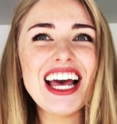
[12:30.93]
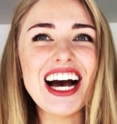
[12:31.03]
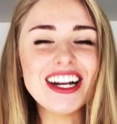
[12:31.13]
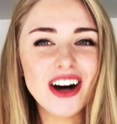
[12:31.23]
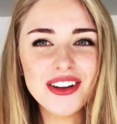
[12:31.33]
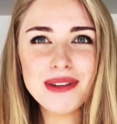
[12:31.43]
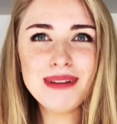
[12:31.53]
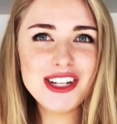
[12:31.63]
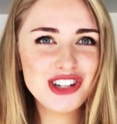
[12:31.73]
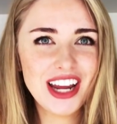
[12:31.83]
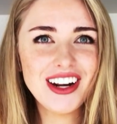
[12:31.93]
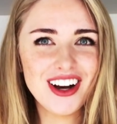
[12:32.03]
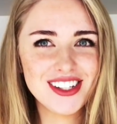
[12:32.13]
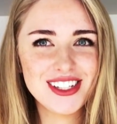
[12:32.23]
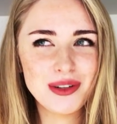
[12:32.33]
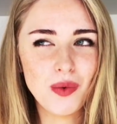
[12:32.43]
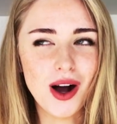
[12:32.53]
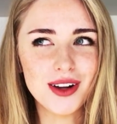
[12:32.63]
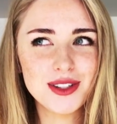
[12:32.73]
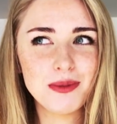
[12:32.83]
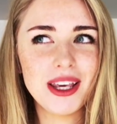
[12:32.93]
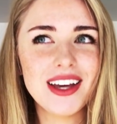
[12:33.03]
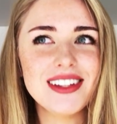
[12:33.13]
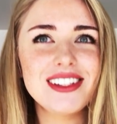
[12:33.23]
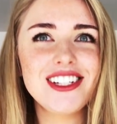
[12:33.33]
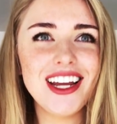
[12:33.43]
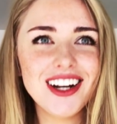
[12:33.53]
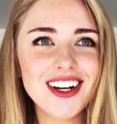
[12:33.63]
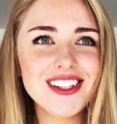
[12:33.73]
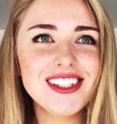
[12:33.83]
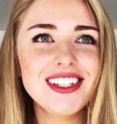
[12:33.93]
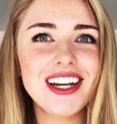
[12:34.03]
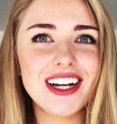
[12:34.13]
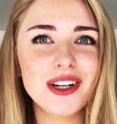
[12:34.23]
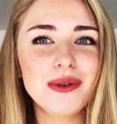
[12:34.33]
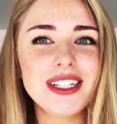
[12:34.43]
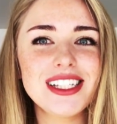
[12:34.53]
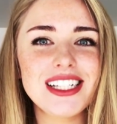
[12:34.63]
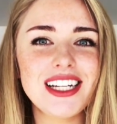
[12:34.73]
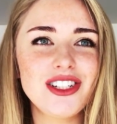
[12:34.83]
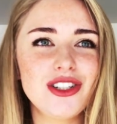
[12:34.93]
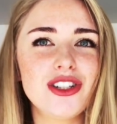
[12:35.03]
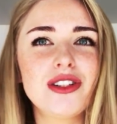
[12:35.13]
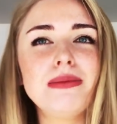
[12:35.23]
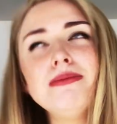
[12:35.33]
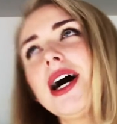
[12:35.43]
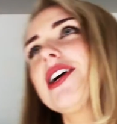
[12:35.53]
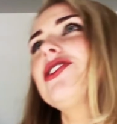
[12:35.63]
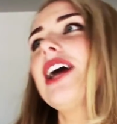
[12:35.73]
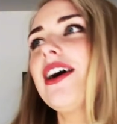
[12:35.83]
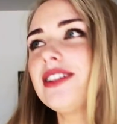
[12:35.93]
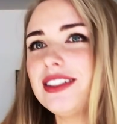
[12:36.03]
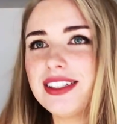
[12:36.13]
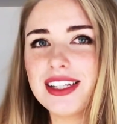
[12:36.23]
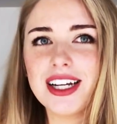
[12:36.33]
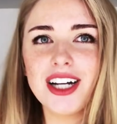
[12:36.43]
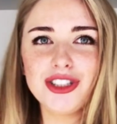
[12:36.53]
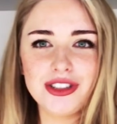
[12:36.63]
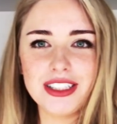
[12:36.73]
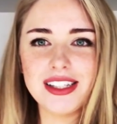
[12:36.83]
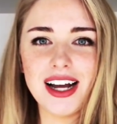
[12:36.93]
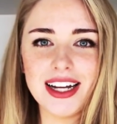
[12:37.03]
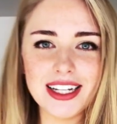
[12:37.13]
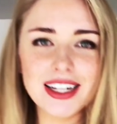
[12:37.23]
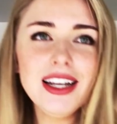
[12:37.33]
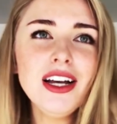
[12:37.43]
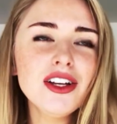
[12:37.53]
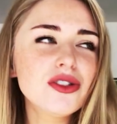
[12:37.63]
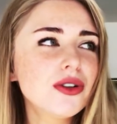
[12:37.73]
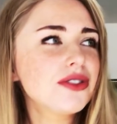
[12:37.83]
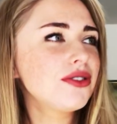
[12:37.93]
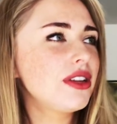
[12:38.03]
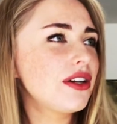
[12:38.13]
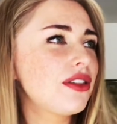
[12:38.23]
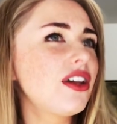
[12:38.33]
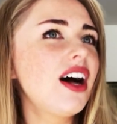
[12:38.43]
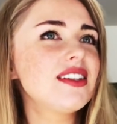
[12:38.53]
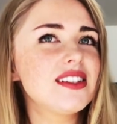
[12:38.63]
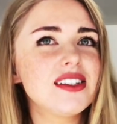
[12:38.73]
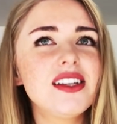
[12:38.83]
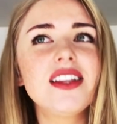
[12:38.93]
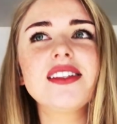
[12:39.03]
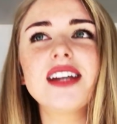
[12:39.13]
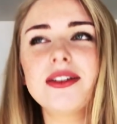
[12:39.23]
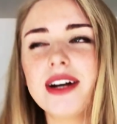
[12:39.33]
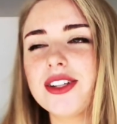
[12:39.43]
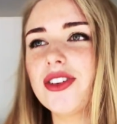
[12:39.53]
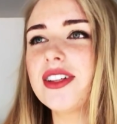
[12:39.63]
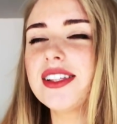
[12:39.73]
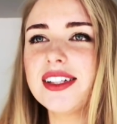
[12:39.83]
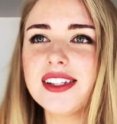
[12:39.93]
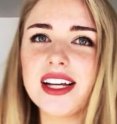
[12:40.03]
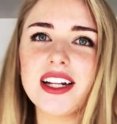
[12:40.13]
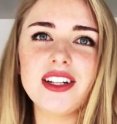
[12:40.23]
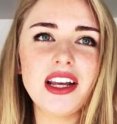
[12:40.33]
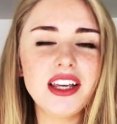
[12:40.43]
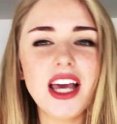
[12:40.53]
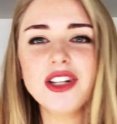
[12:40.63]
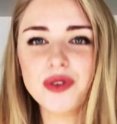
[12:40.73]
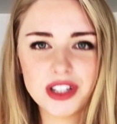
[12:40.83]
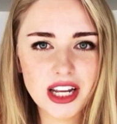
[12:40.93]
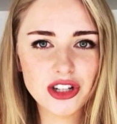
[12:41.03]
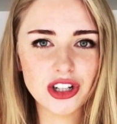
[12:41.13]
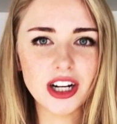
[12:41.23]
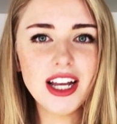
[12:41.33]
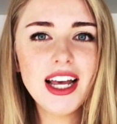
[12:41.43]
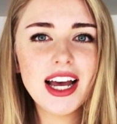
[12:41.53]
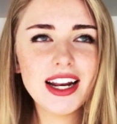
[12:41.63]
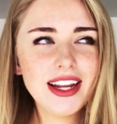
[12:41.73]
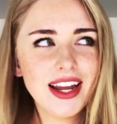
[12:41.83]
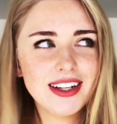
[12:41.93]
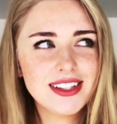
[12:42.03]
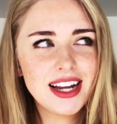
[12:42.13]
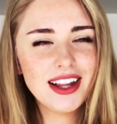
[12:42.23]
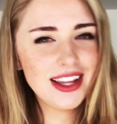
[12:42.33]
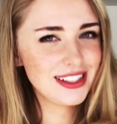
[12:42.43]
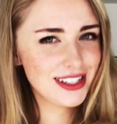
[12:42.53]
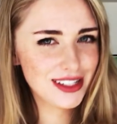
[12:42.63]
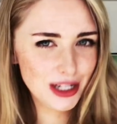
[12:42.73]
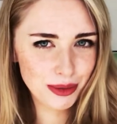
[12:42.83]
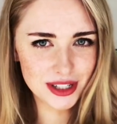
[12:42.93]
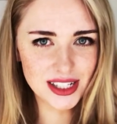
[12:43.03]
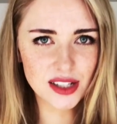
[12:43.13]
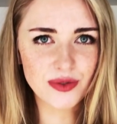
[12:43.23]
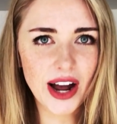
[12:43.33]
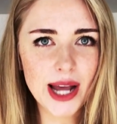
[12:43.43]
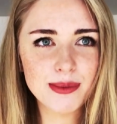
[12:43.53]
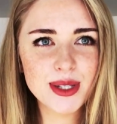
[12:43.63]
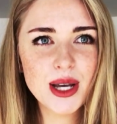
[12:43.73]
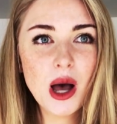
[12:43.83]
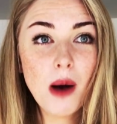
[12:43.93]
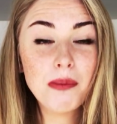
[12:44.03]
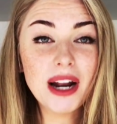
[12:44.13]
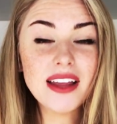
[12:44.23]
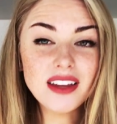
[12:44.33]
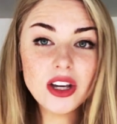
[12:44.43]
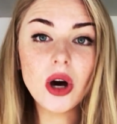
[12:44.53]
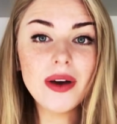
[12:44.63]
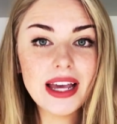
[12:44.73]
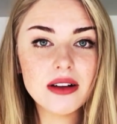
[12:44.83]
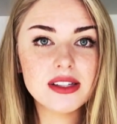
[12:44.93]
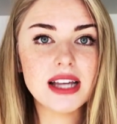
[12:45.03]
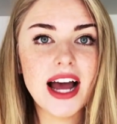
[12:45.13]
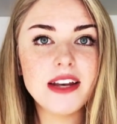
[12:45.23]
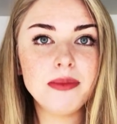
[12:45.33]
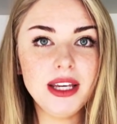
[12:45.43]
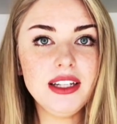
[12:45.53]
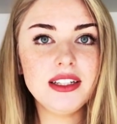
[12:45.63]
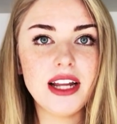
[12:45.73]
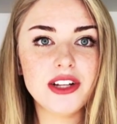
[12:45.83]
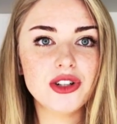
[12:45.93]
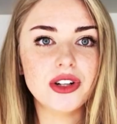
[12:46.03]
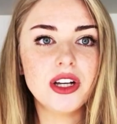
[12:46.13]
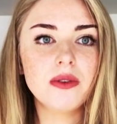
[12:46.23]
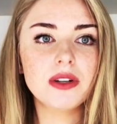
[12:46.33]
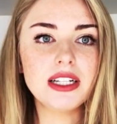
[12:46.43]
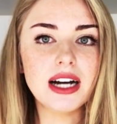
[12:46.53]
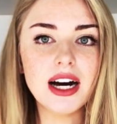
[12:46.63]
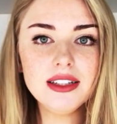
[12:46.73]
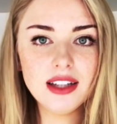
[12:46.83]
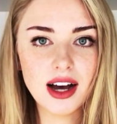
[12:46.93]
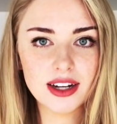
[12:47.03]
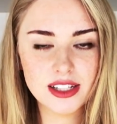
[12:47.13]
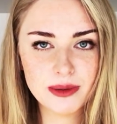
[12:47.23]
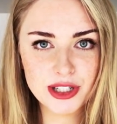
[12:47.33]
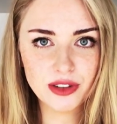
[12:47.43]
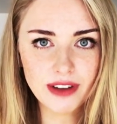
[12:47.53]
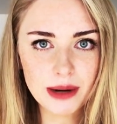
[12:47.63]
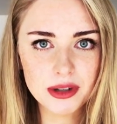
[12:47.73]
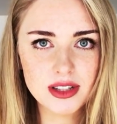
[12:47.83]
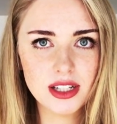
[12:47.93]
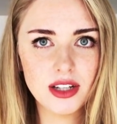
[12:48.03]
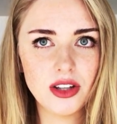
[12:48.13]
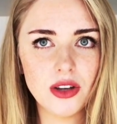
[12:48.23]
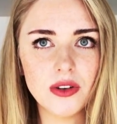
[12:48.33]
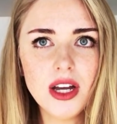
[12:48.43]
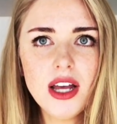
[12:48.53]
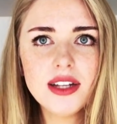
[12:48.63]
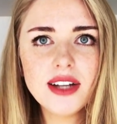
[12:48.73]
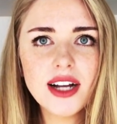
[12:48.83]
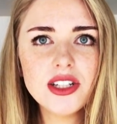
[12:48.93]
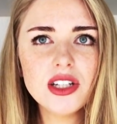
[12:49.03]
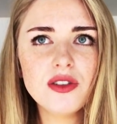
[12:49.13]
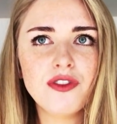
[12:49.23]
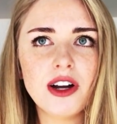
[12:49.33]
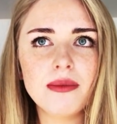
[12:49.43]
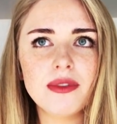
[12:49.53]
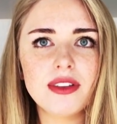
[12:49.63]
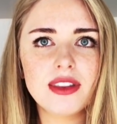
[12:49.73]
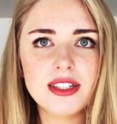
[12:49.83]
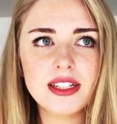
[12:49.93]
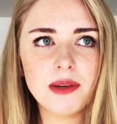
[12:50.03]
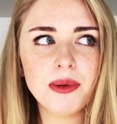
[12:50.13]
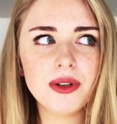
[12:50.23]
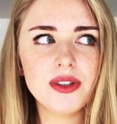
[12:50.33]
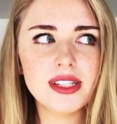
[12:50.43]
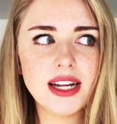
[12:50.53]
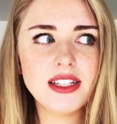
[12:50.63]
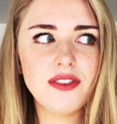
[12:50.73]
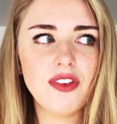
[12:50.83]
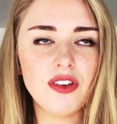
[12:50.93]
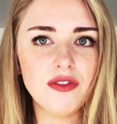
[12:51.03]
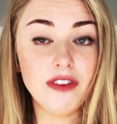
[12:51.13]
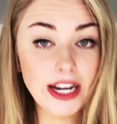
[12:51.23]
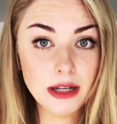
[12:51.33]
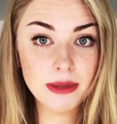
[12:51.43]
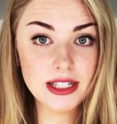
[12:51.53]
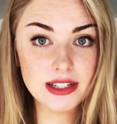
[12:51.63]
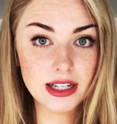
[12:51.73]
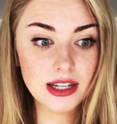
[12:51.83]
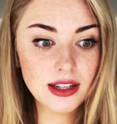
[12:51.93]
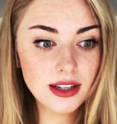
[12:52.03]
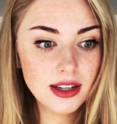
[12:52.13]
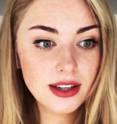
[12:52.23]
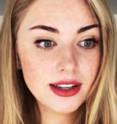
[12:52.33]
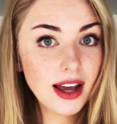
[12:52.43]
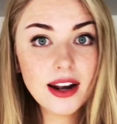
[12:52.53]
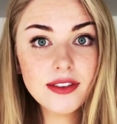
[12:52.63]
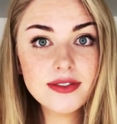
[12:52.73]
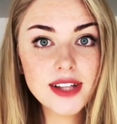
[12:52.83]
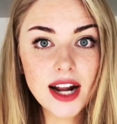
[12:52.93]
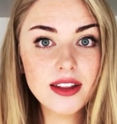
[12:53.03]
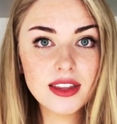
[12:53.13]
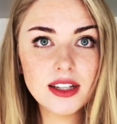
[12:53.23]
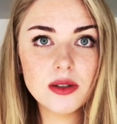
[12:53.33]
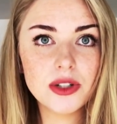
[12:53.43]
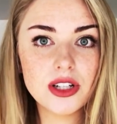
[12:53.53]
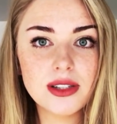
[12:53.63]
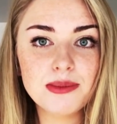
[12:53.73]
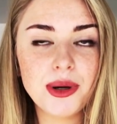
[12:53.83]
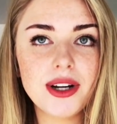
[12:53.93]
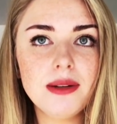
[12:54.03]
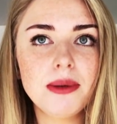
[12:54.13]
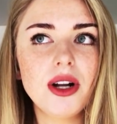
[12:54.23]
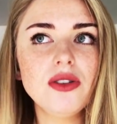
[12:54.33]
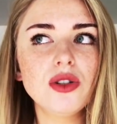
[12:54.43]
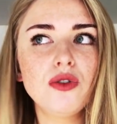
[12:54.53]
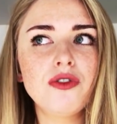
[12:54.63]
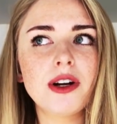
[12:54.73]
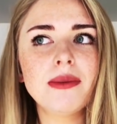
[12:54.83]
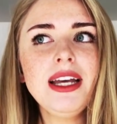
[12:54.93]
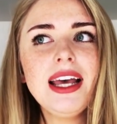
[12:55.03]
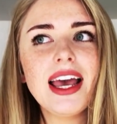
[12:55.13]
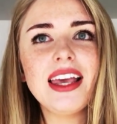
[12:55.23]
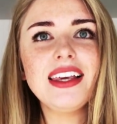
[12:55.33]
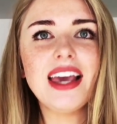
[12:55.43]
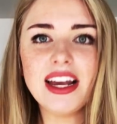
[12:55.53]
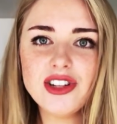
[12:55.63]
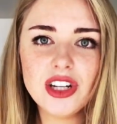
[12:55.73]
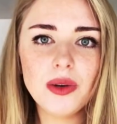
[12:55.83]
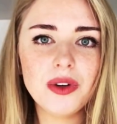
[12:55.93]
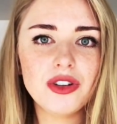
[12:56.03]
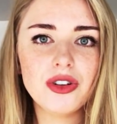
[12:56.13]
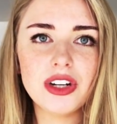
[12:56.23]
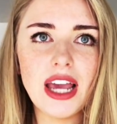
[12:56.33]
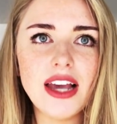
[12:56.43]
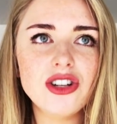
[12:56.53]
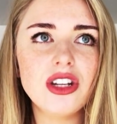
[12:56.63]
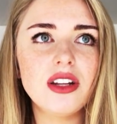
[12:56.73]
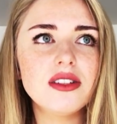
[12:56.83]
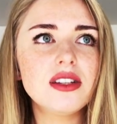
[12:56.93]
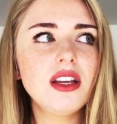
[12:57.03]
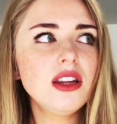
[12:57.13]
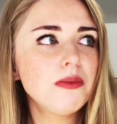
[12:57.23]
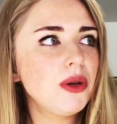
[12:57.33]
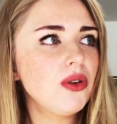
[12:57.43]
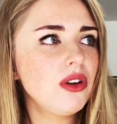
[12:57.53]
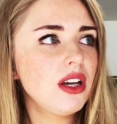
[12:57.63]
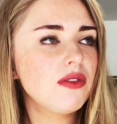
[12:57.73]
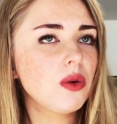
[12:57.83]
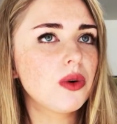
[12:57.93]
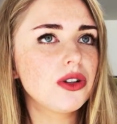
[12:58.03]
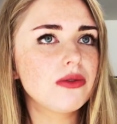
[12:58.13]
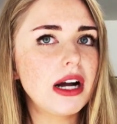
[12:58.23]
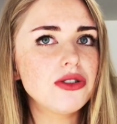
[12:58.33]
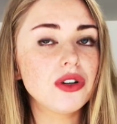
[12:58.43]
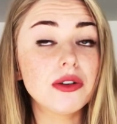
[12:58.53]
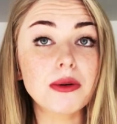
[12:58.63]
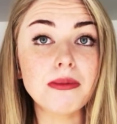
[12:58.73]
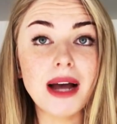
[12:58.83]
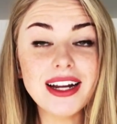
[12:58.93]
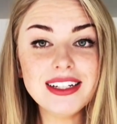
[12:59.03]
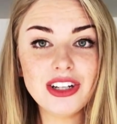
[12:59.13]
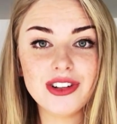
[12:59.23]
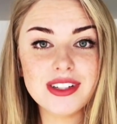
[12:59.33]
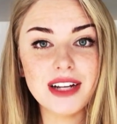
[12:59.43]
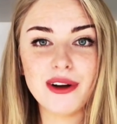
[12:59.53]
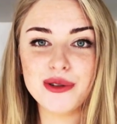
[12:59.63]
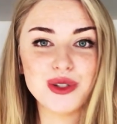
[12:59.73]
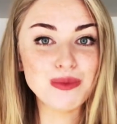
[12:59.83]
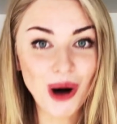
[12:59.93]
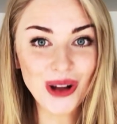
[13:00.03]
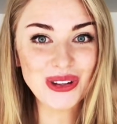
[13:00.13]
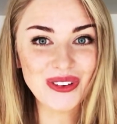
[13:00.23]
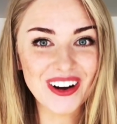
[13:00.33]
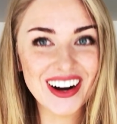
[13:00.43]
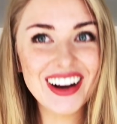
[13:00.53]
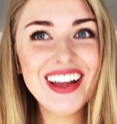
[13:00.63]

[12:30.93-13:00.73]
I call them my Jane Austen walks because Jane Austen heroines tend to just march out into the countryside and sort through their thoughts and see the sunrise or the sunset and engage with nature. And again, it's kind of that Disney princess vibes. But I think going outside, being in nature, can really unlock a special vibrancy in you, not just from the typical scientific vitamin D kind of side of things, which is important, but also from engaging with creation, seeing the beauty of the world around you, and reminding yourself how small you are.